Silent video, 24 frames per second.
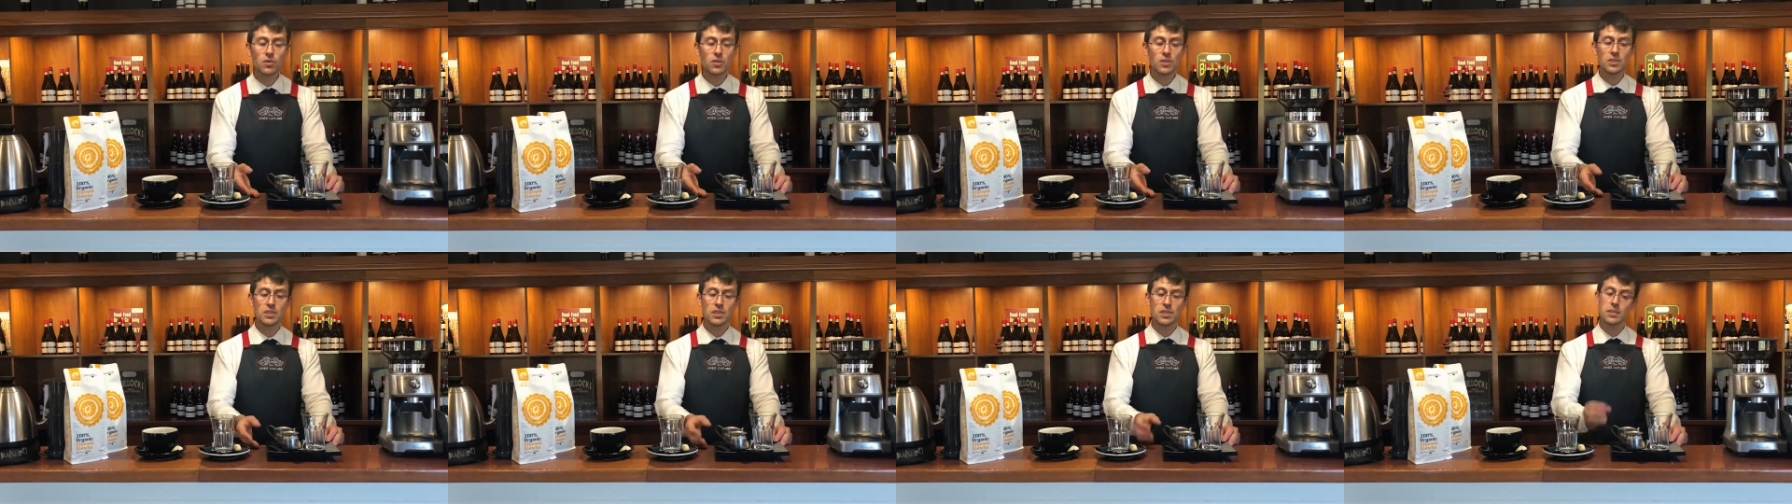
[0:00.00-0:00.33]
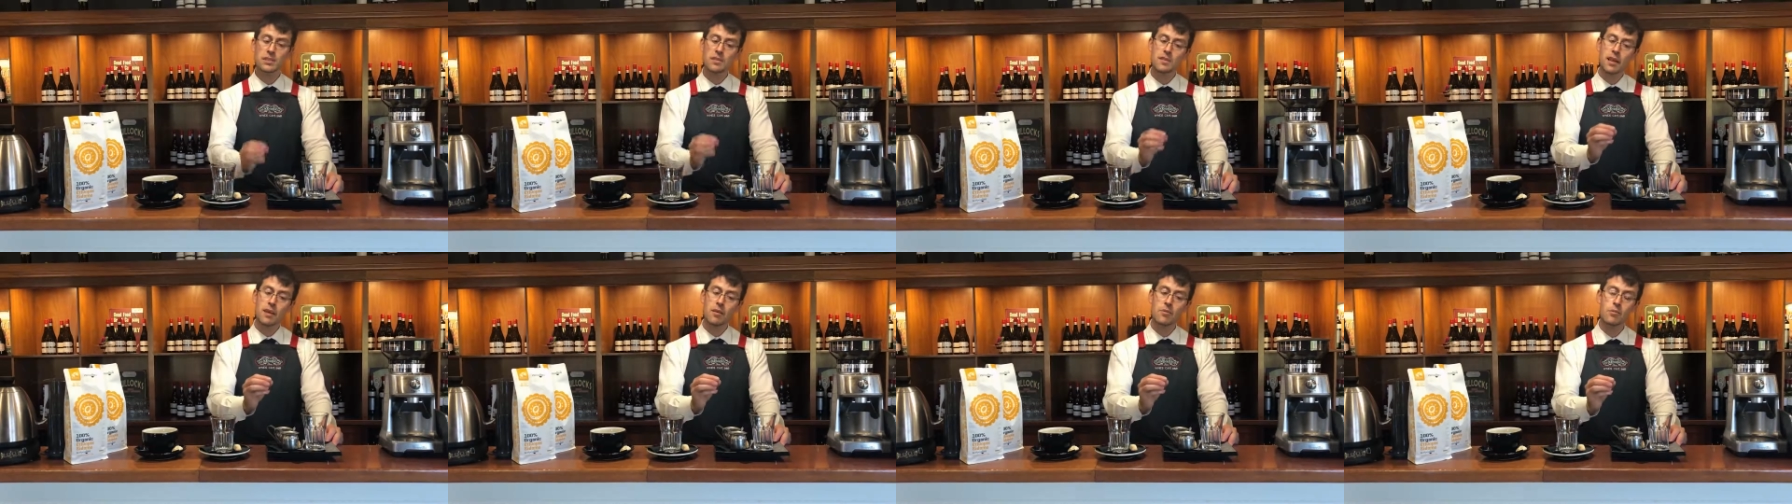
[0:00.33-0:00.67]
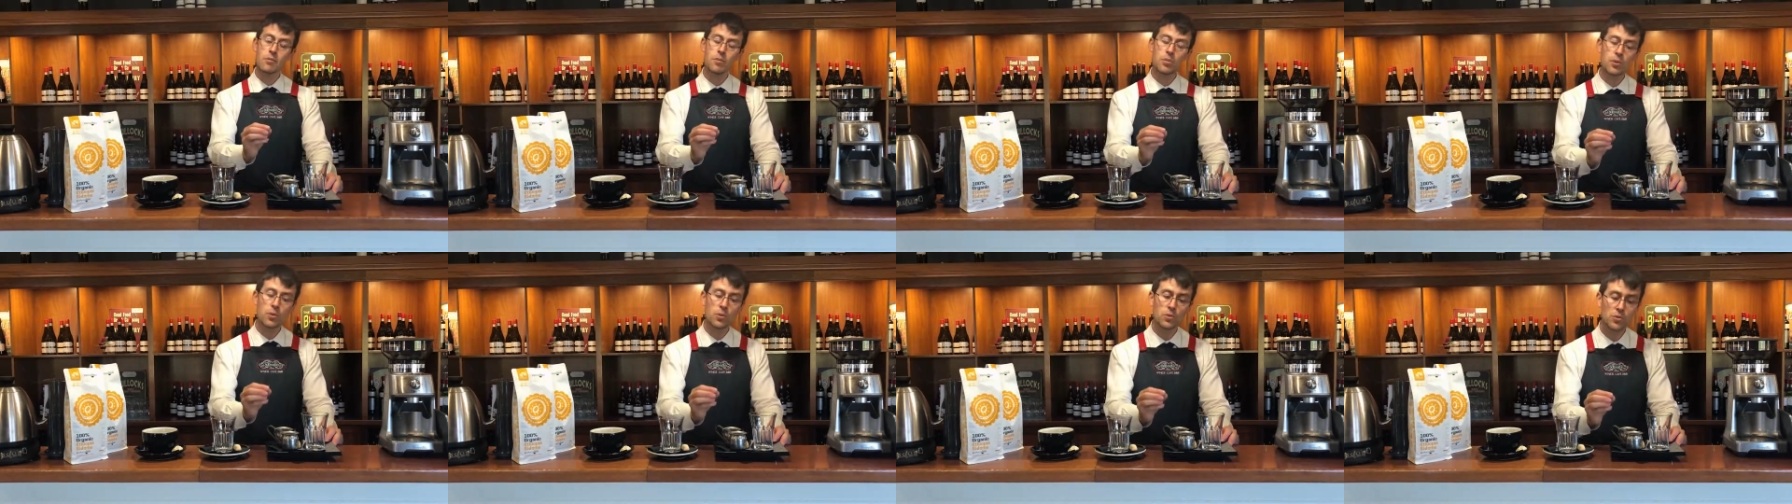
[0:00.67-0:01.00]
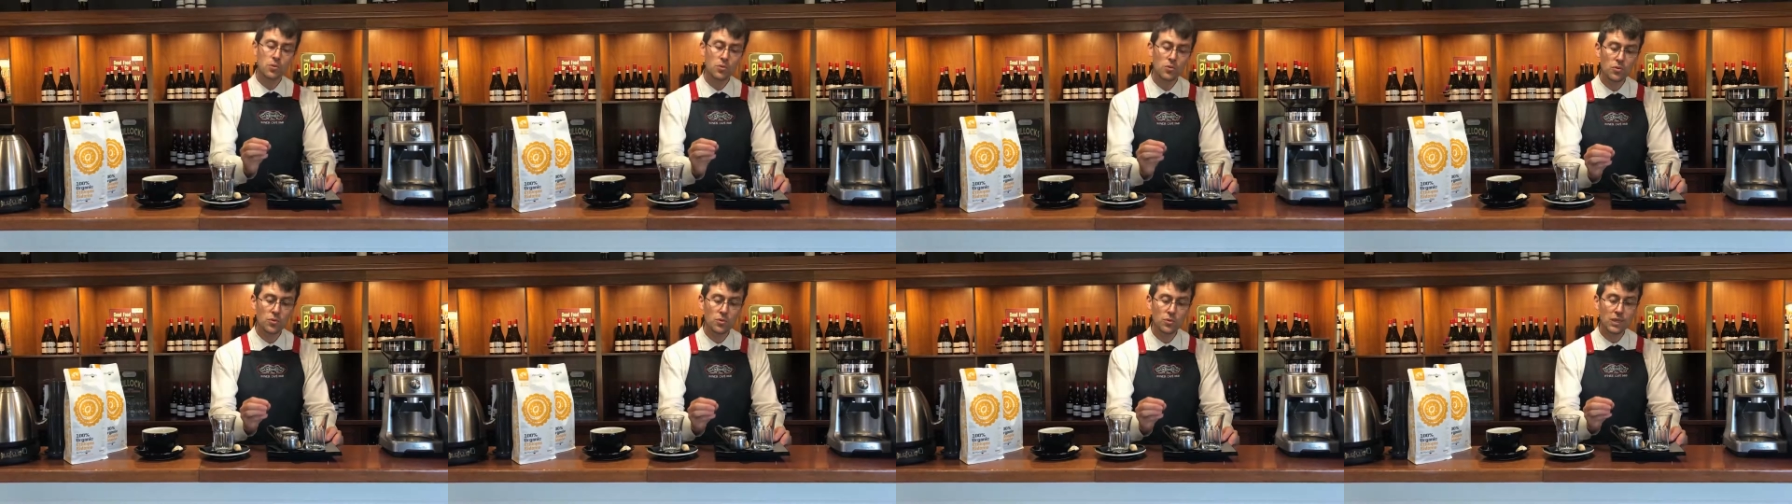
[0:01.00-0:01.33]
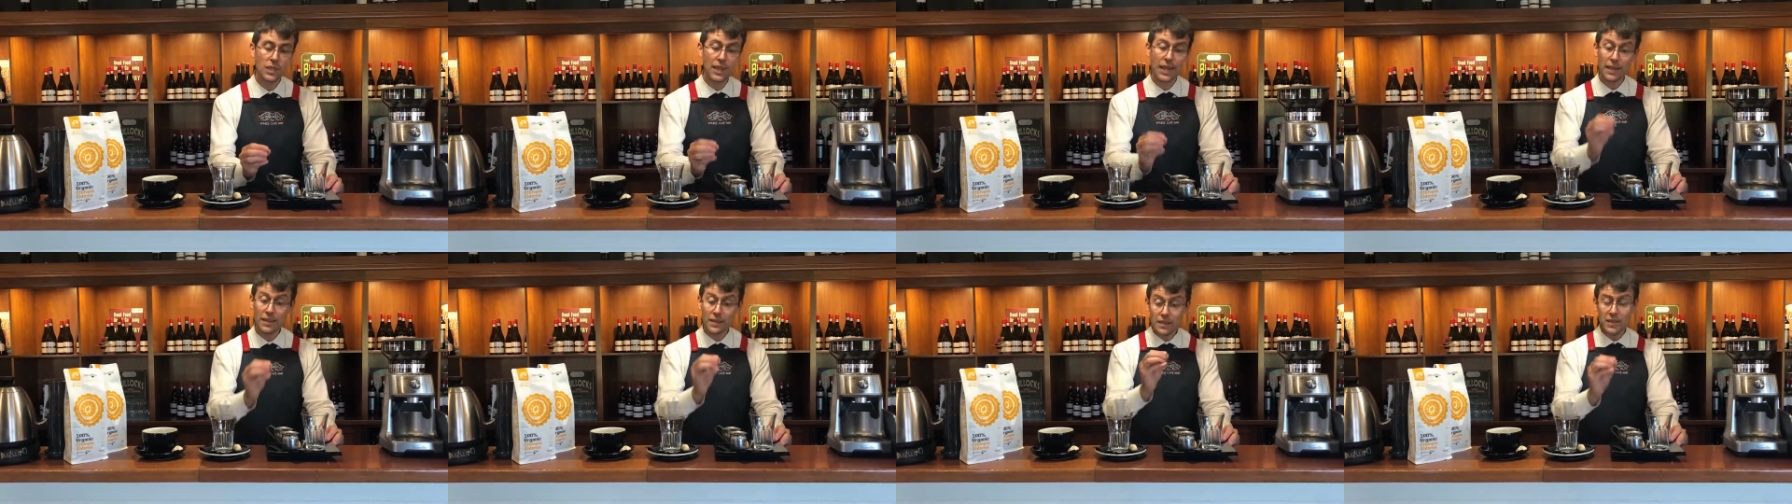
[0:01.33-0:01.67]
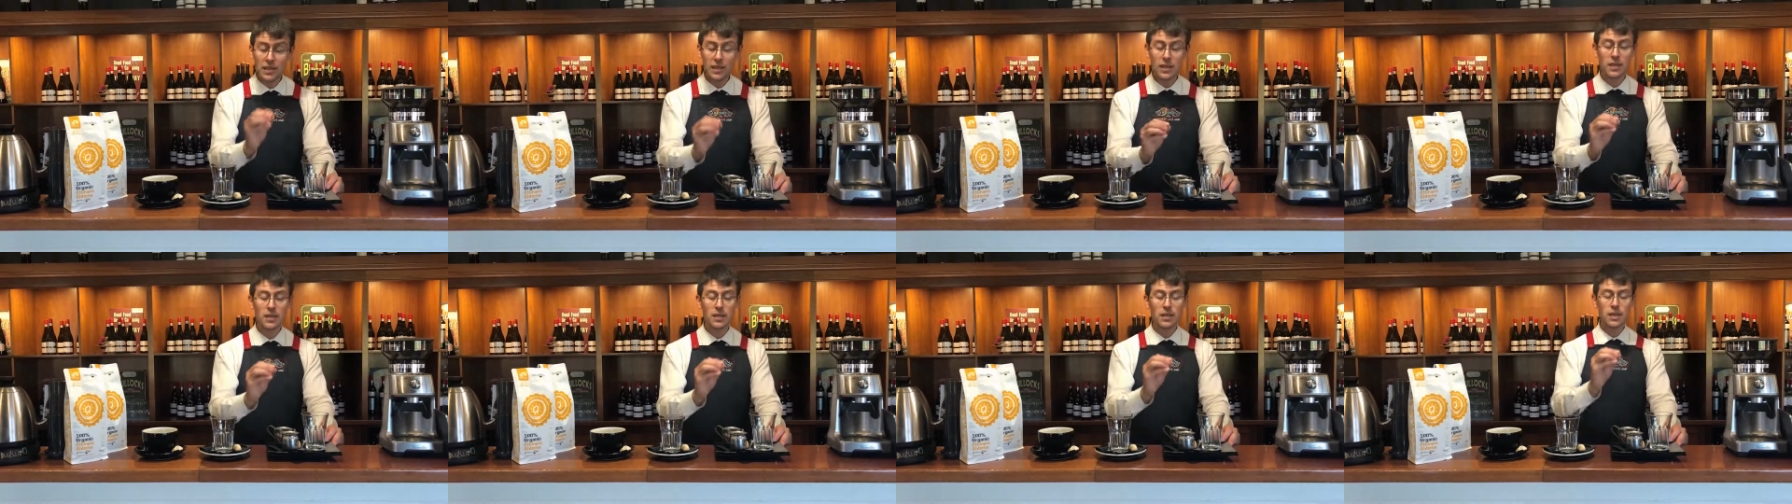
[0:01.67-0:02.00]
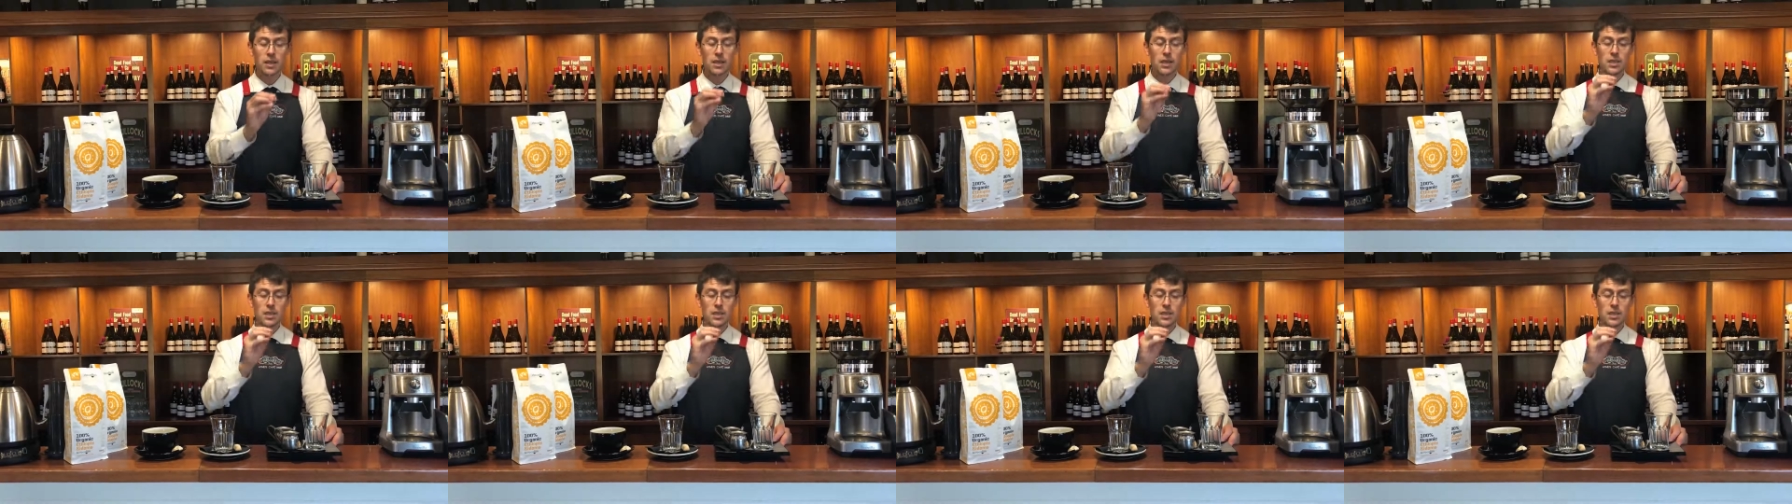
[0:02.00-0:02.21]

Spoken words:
It's the sample to the idea